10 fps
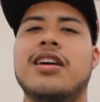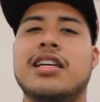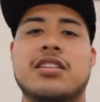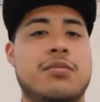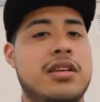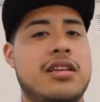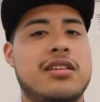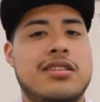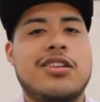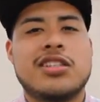It's gonna be,
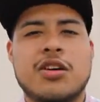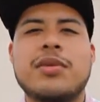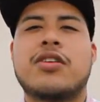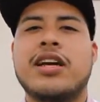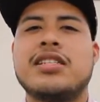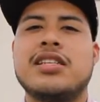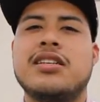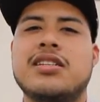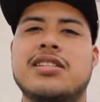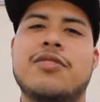you know, it's gonna be crazy,
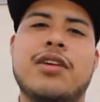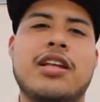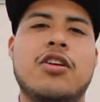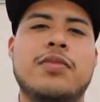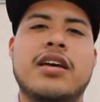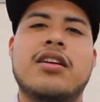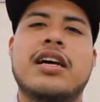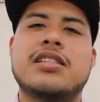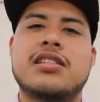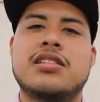because I really hope that you
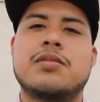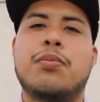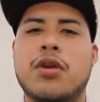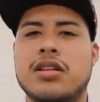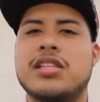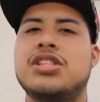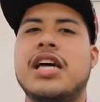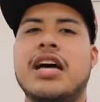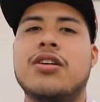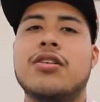guys can support this
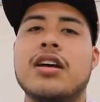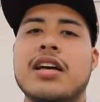channel.